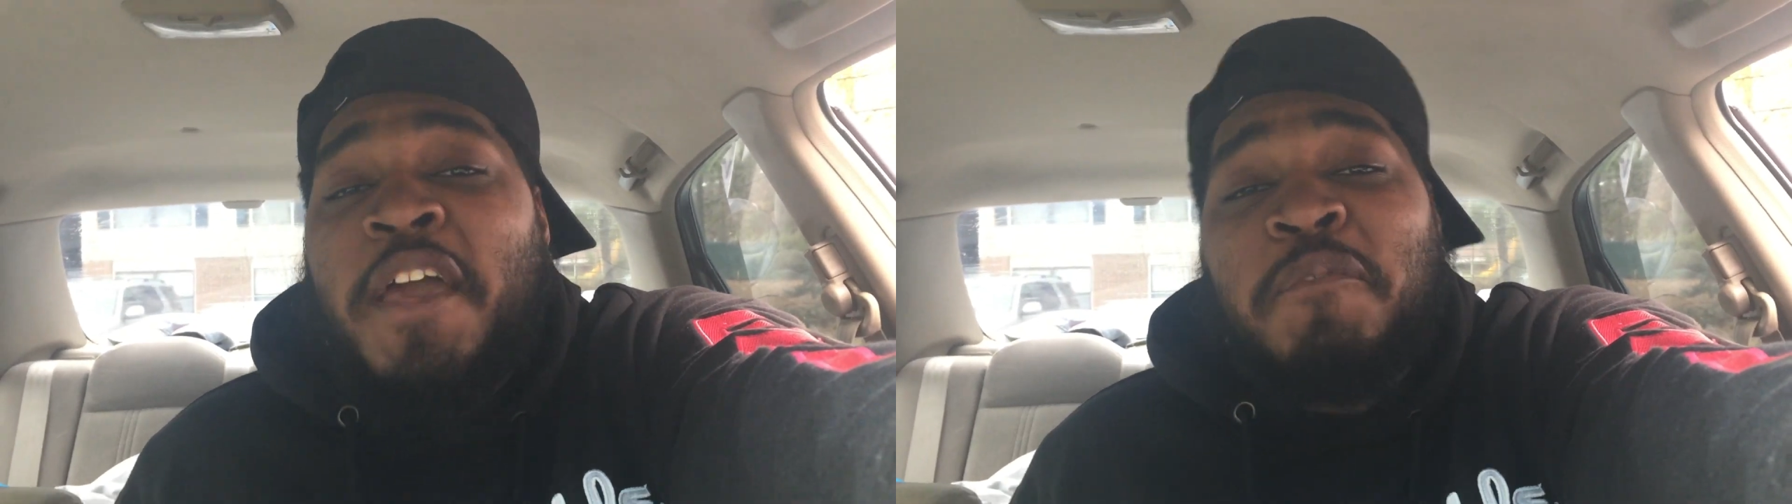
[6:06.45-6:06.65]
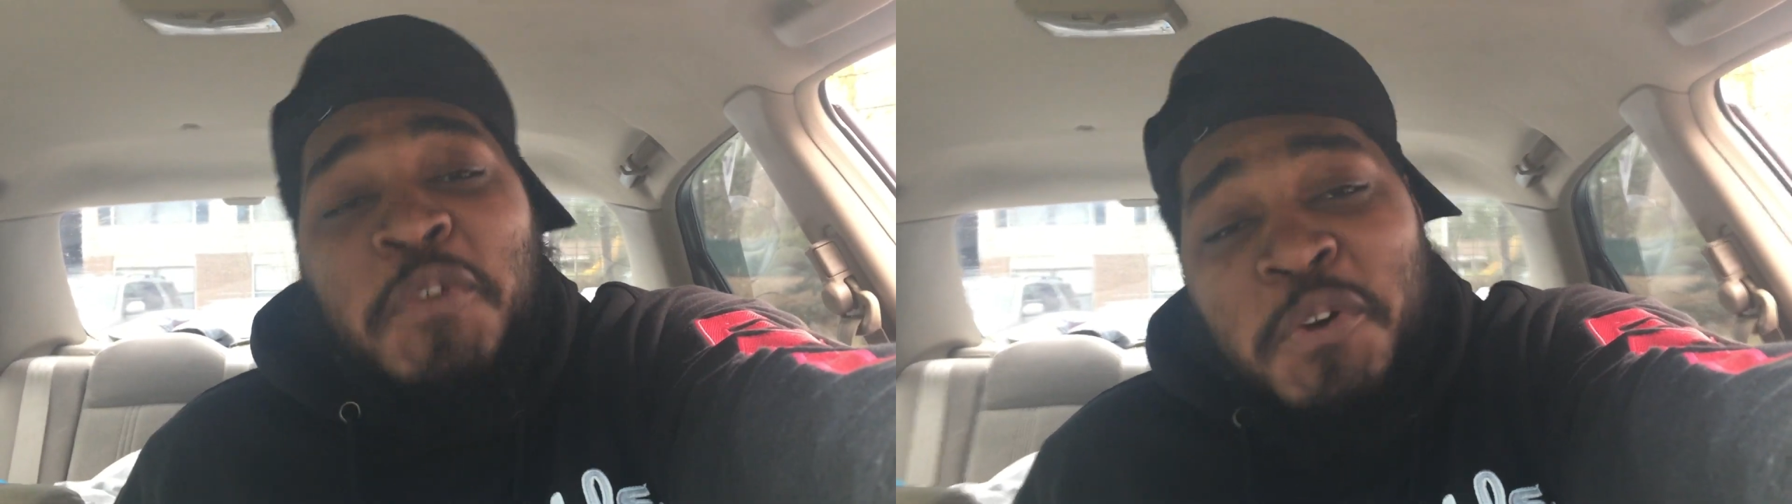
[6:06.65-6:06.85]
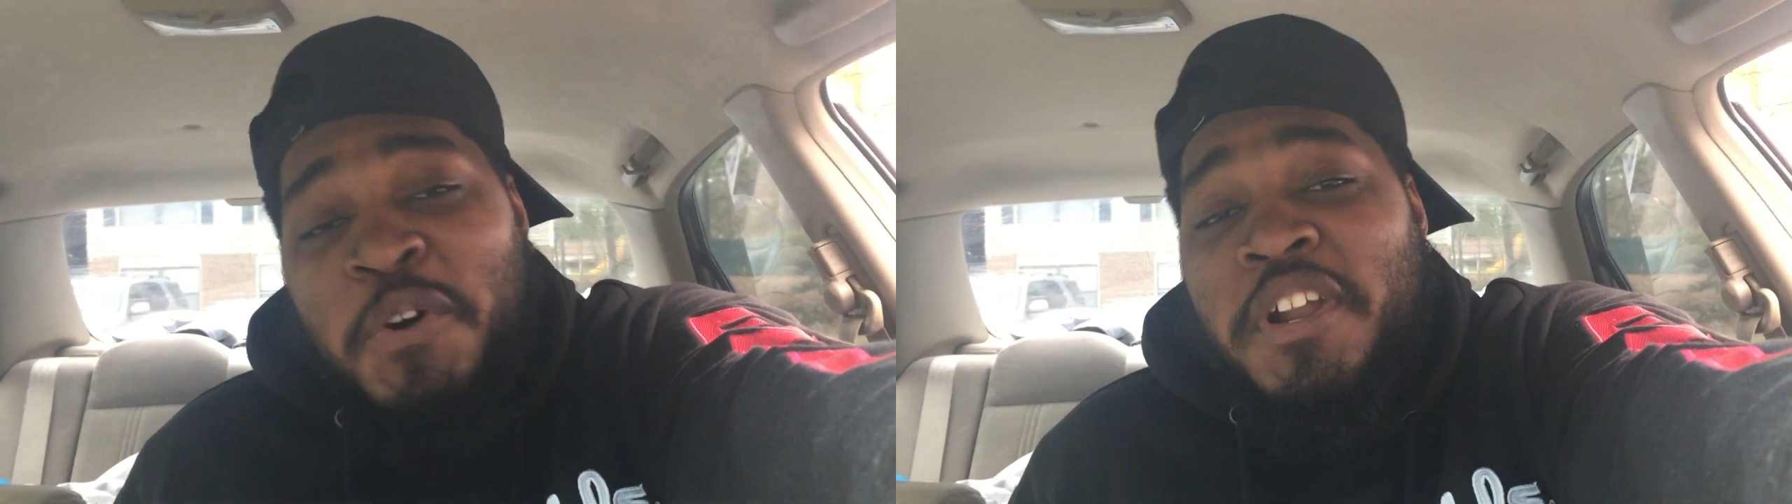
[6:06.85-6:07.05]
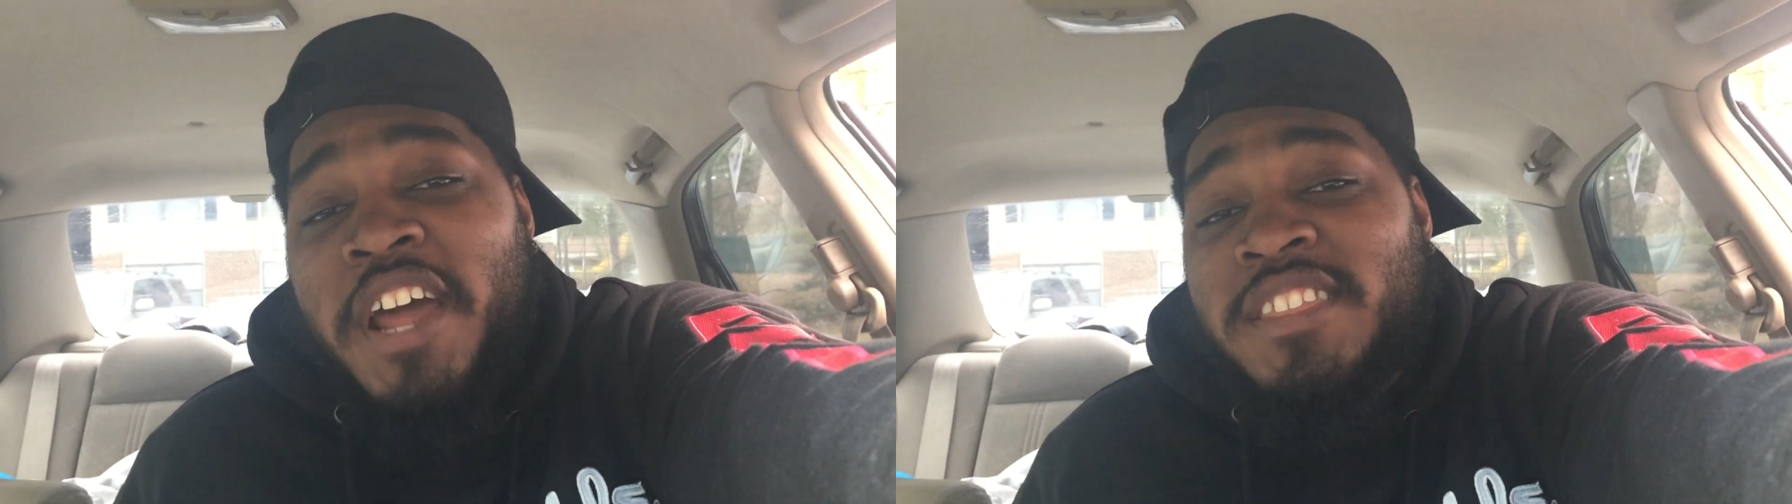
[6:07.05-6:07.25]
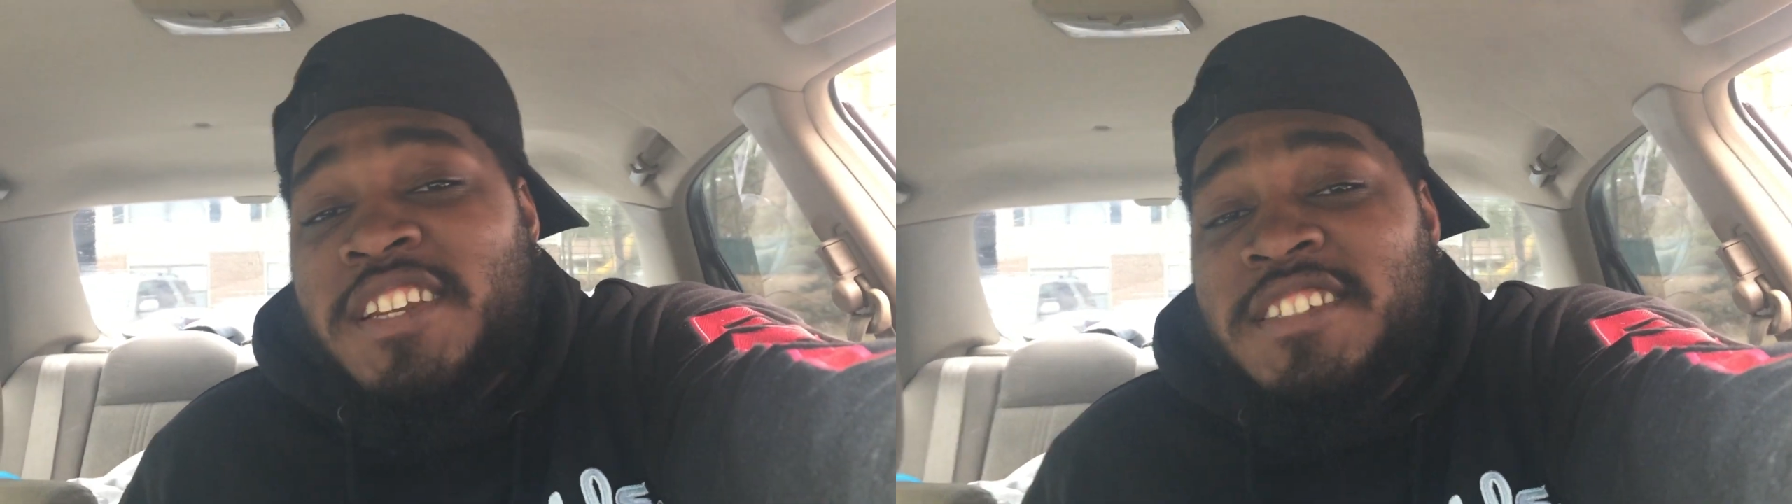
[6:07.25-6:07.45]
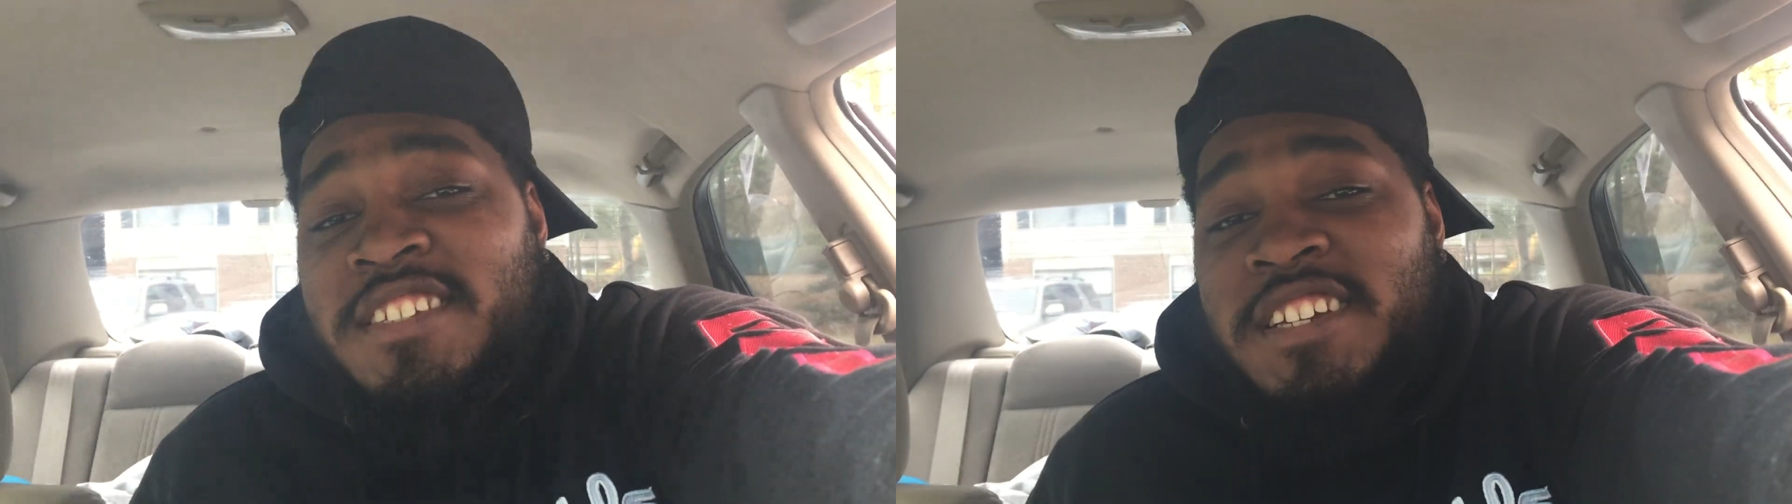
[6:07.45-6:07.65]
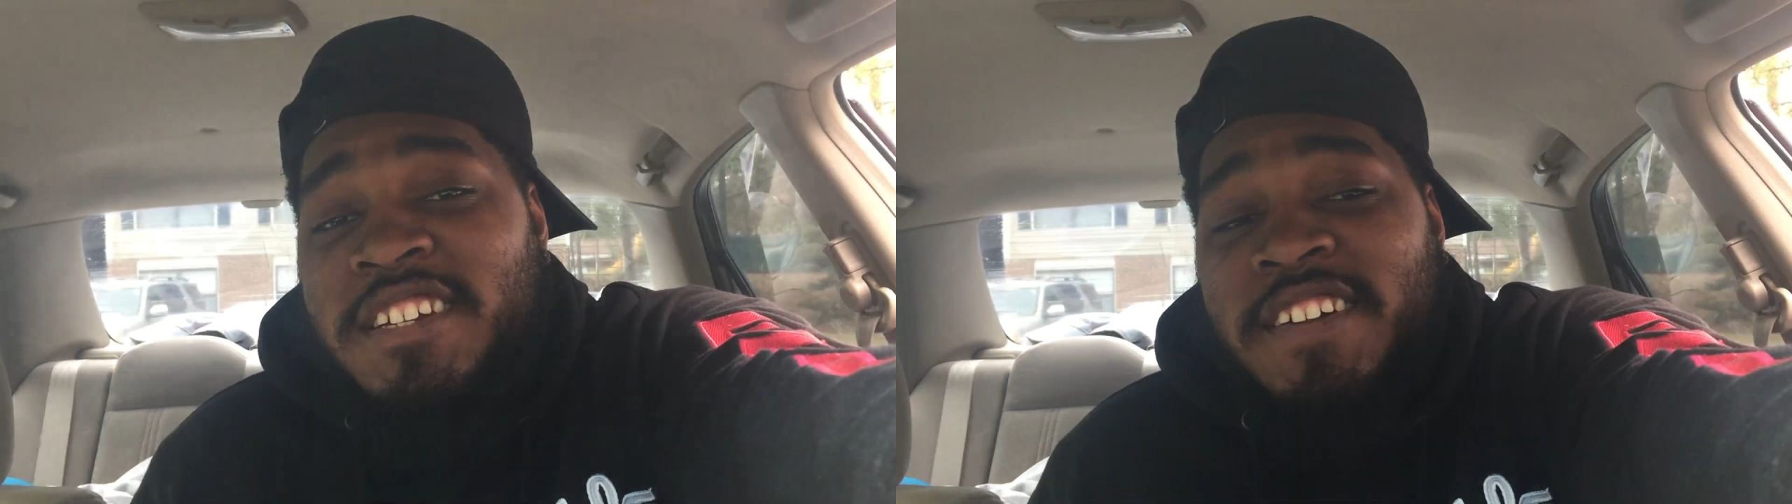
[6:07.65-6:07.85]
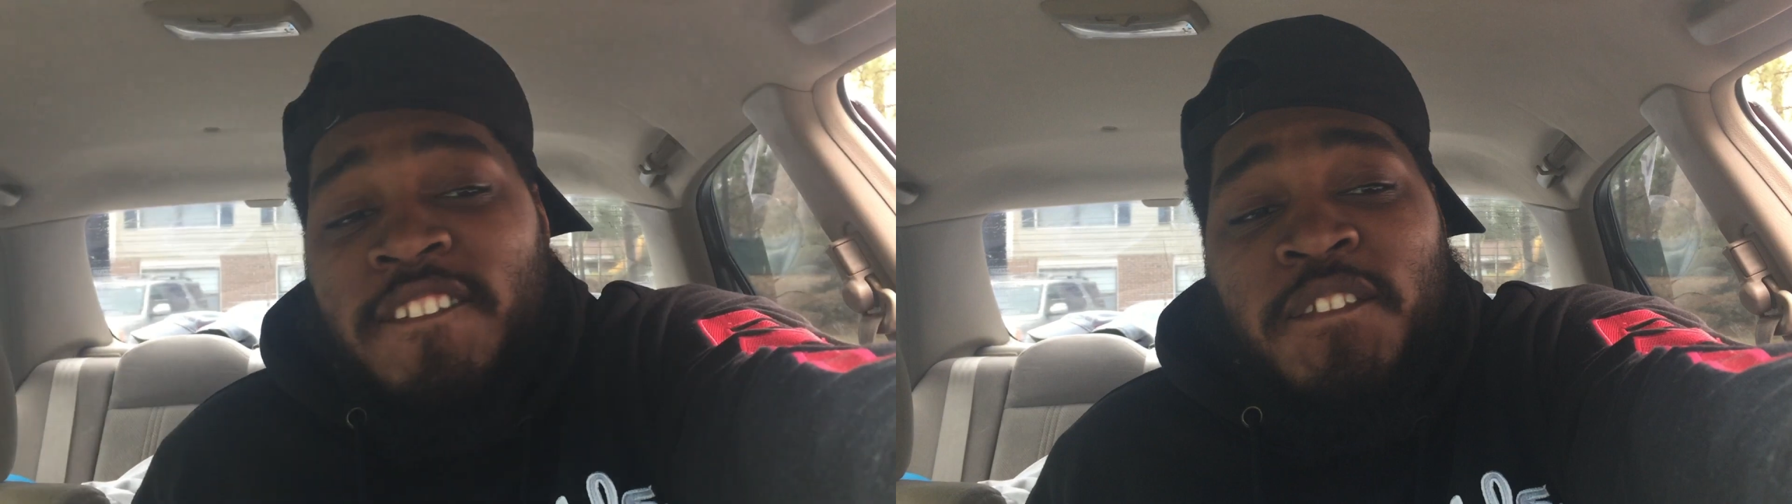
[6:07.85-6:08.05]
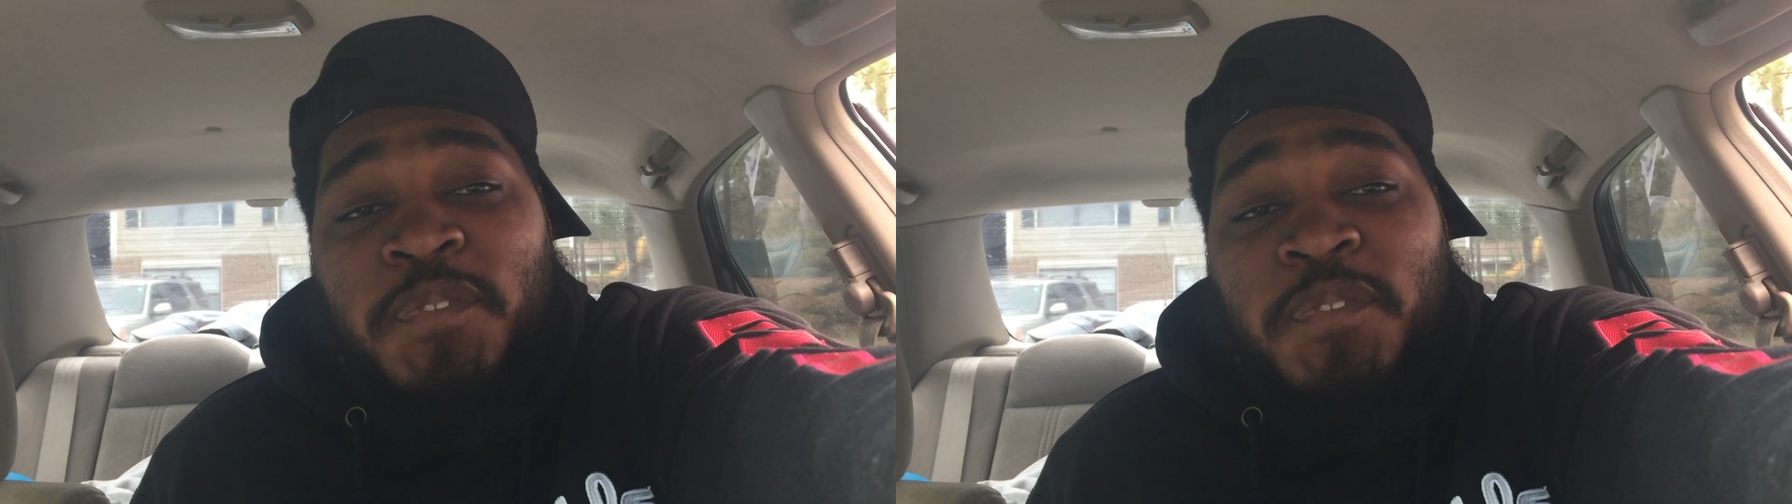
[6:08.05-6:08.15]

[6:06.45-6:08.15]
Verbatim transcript: If you're going after this sneaker,